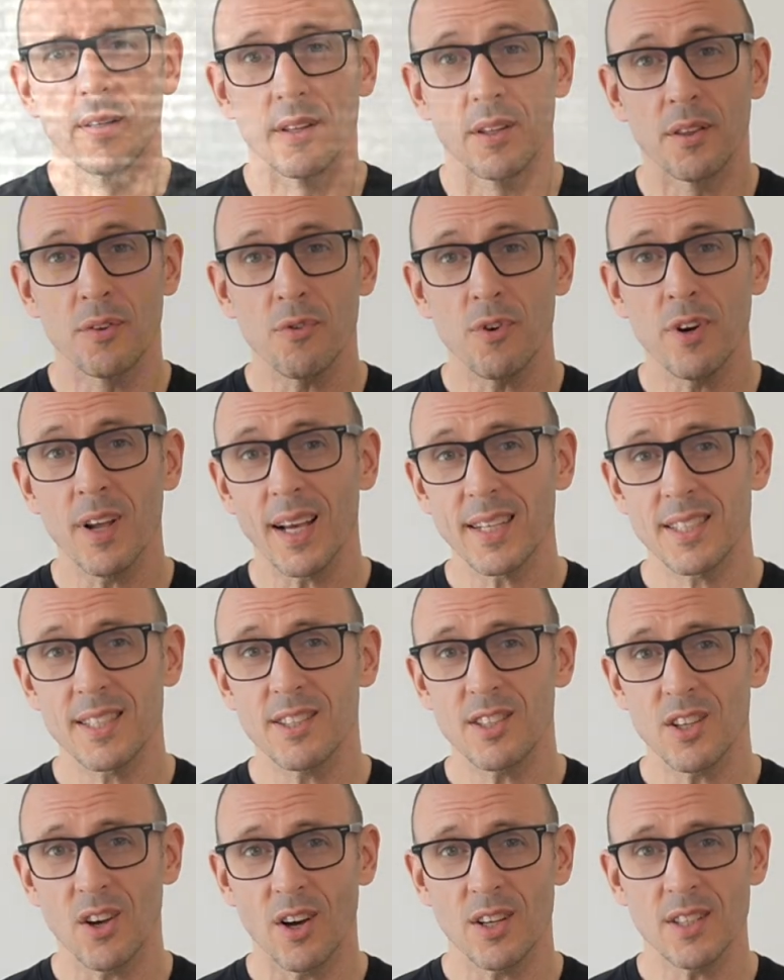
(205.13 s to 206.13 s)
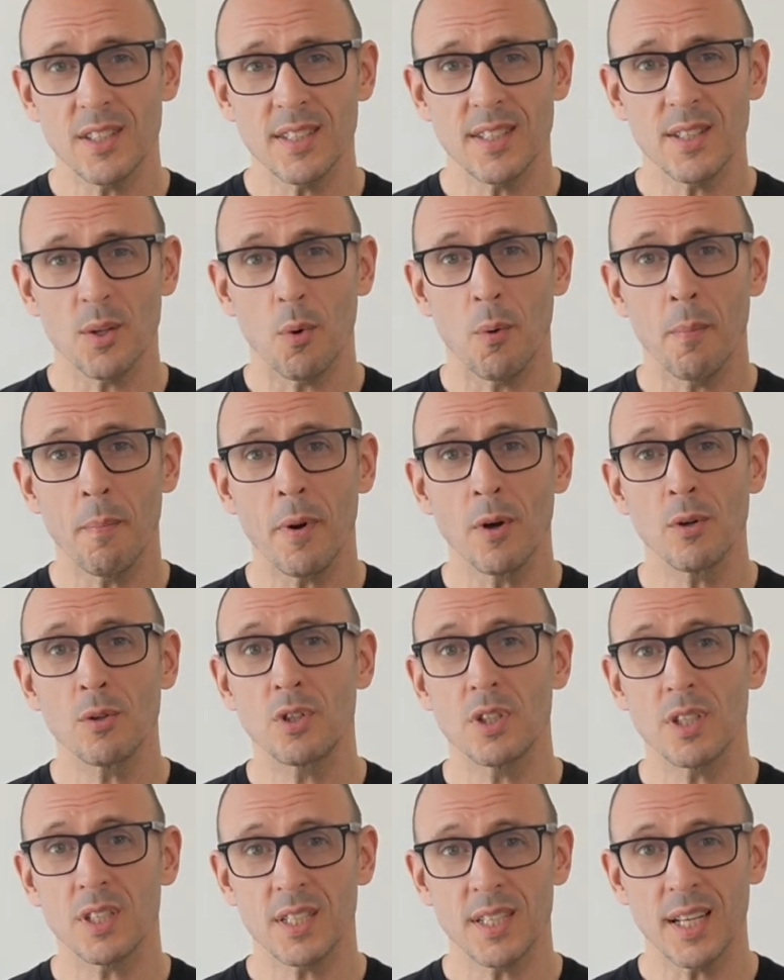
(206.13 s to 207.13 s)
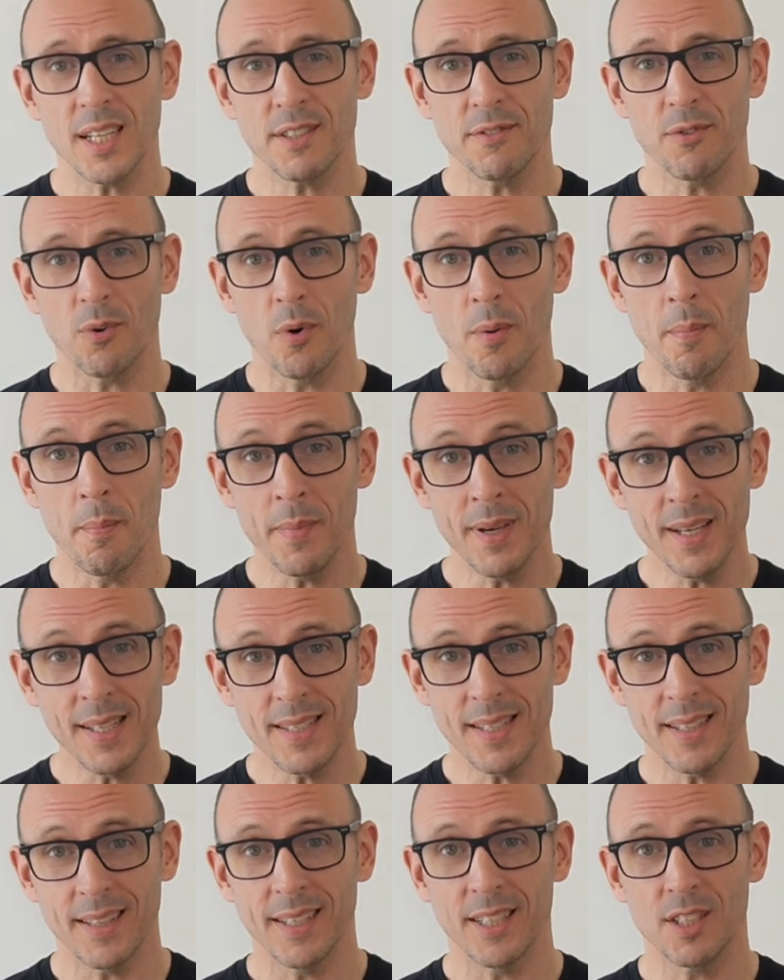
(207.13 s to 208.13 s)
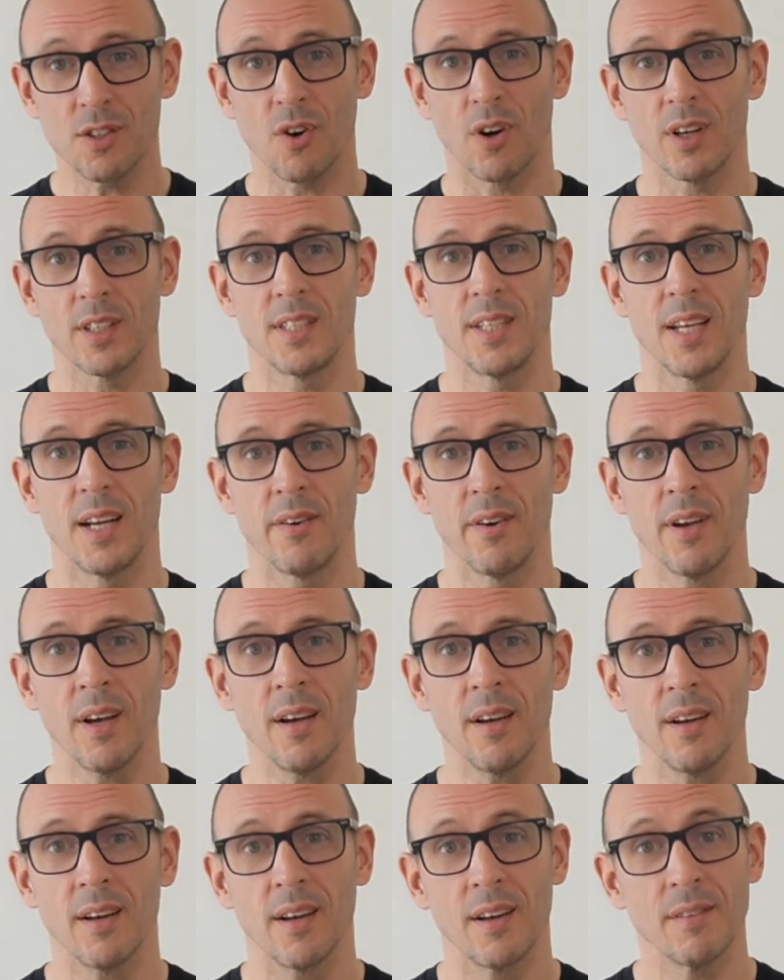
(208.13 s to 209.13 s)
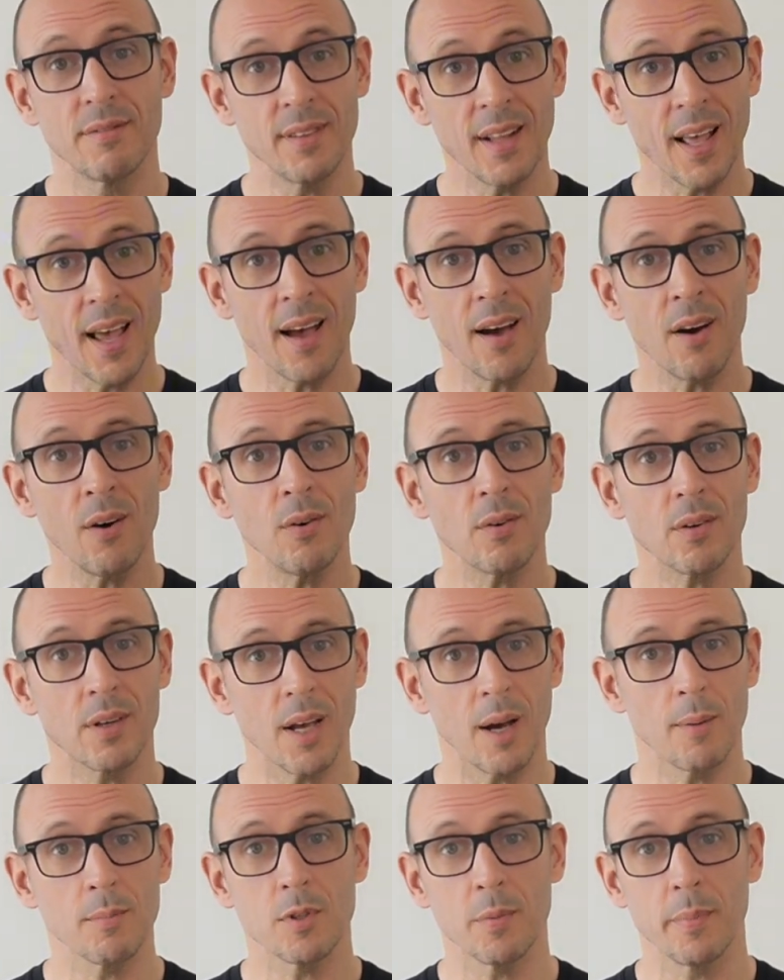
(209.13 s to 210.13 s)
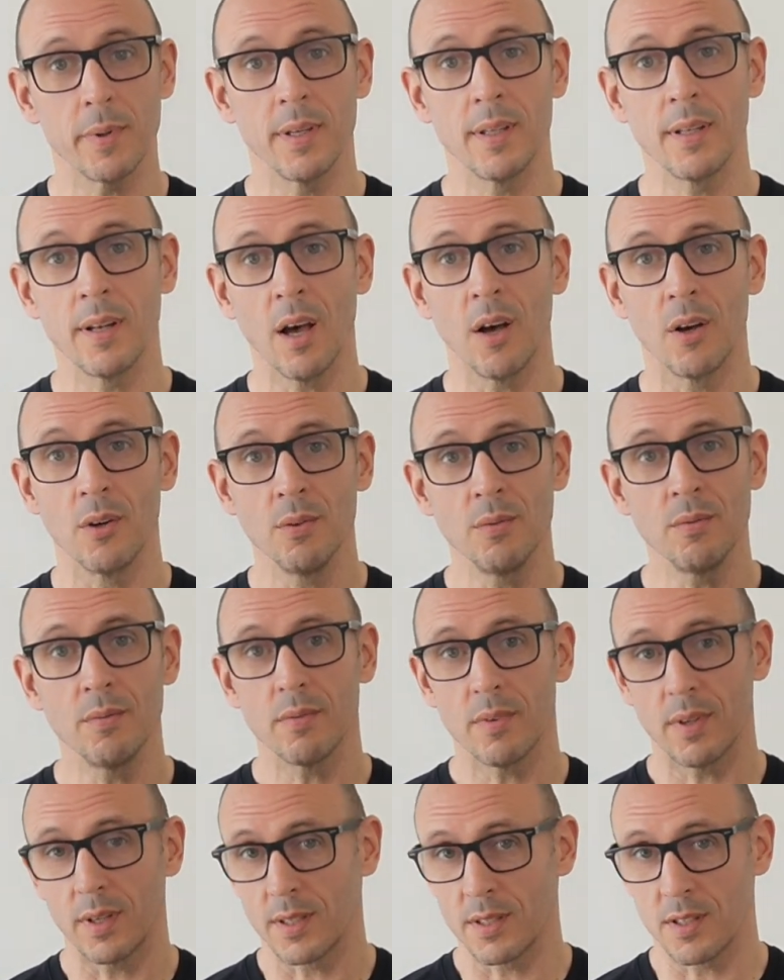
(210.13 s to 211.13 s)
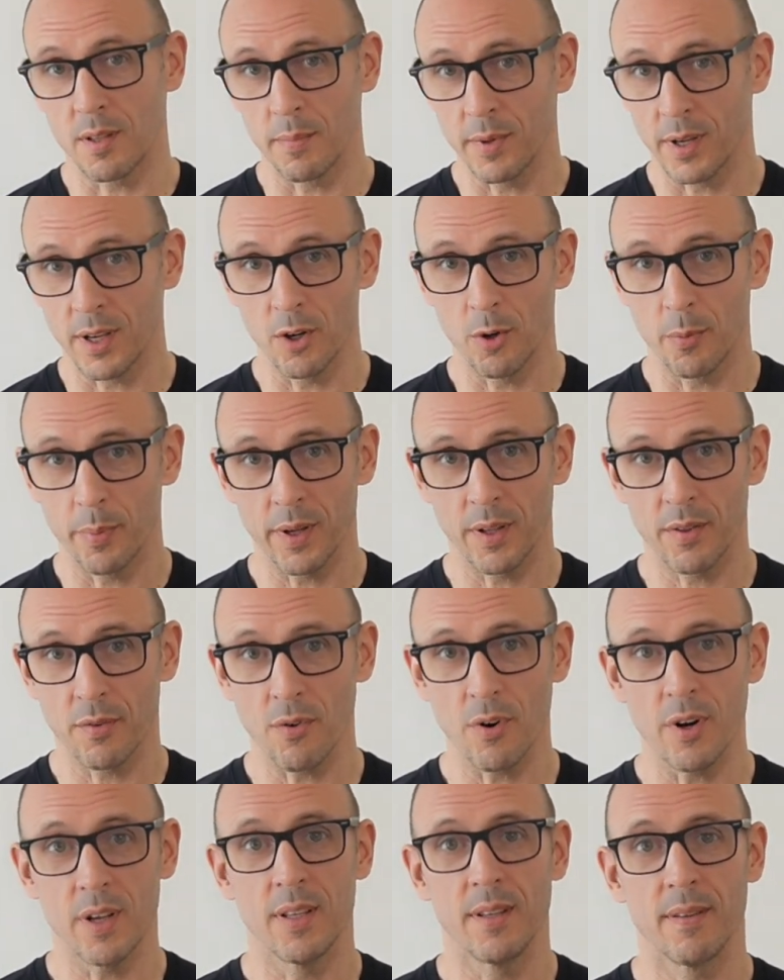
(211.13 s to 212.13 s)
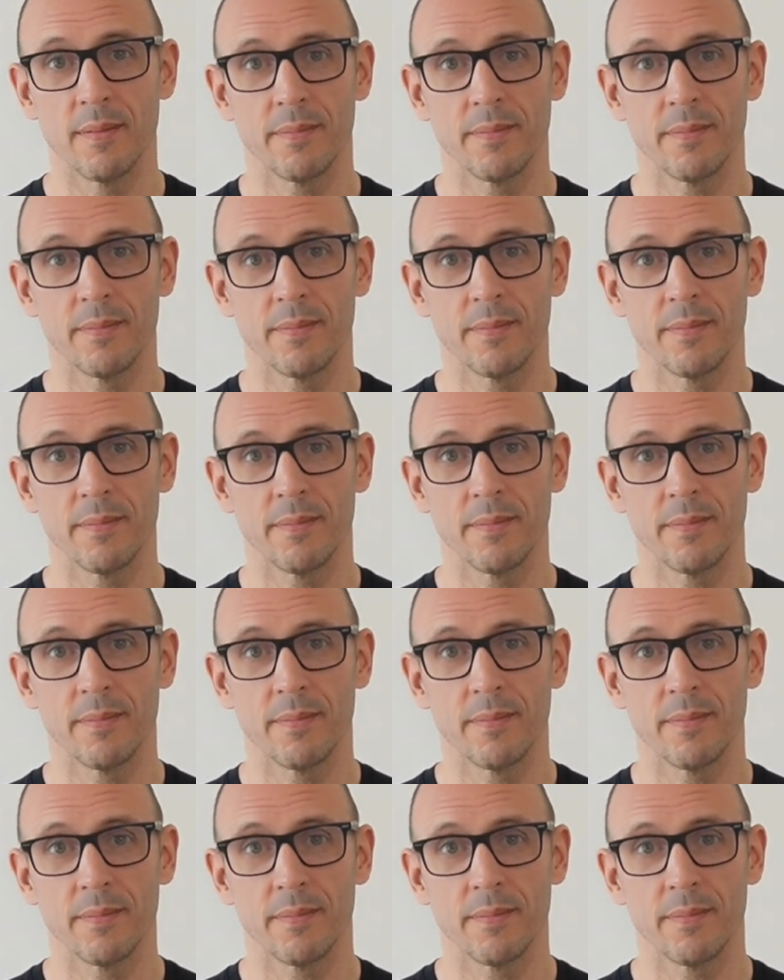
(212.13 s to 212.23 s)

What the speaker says: The 3 exercises that were most successful in meeting these criteria have now come to be known as the McGill Big 3.